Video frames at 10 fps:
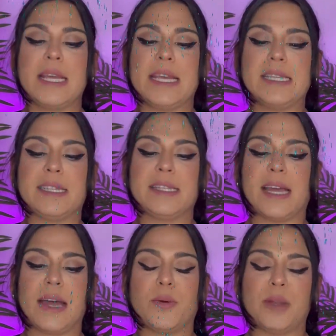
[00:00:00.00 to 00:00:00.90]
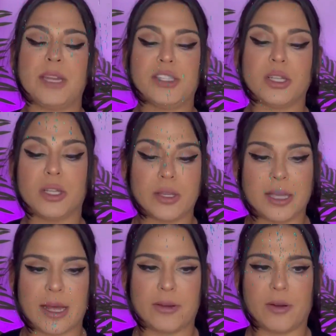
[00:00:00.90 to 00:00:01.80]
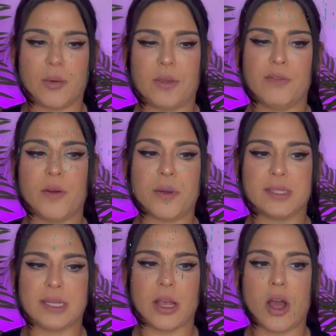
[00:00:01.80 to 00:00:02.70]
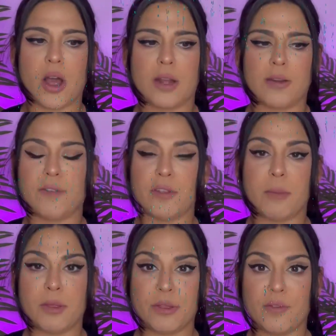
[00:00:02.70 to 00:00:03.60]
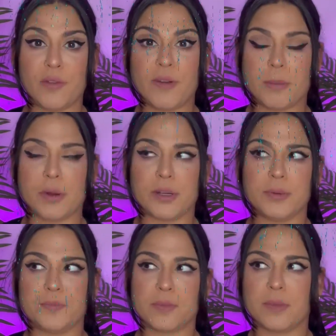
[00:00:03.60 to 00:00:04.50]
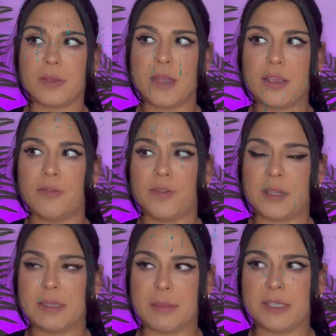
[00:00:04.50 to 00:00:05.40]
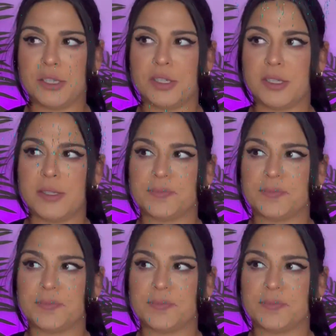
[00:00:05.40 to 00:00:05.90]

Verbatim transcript: is it that we need to look at, or are we focusing on for the month of November? Thank you for these messages.